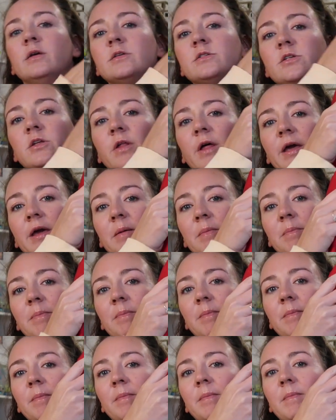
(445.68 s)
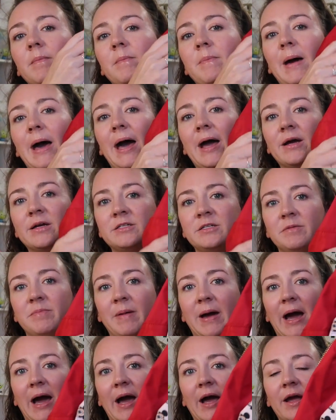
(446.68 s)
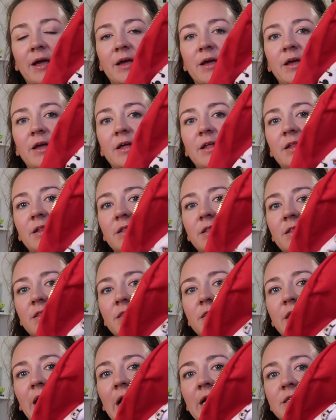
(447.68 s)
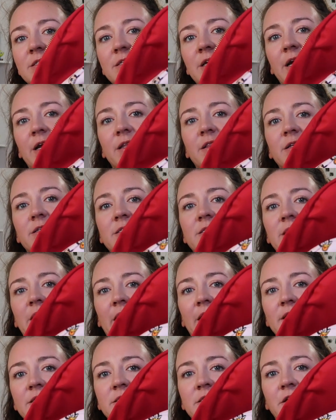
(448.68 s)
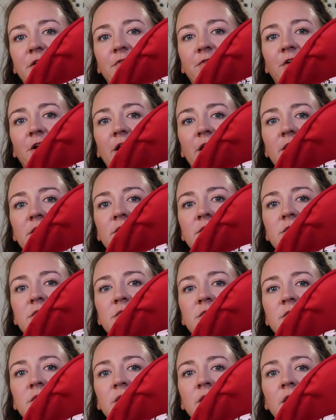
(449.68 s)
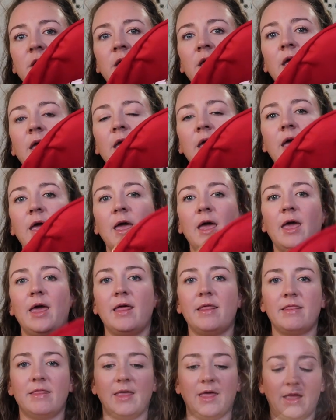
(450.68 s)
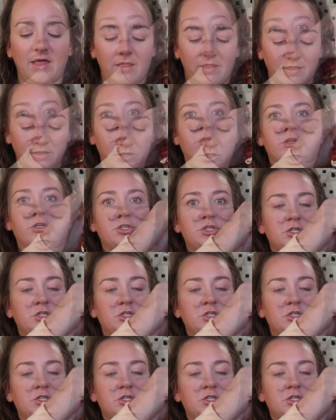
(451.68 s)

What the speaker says: So like back to back, that's like the size difference. And then so for the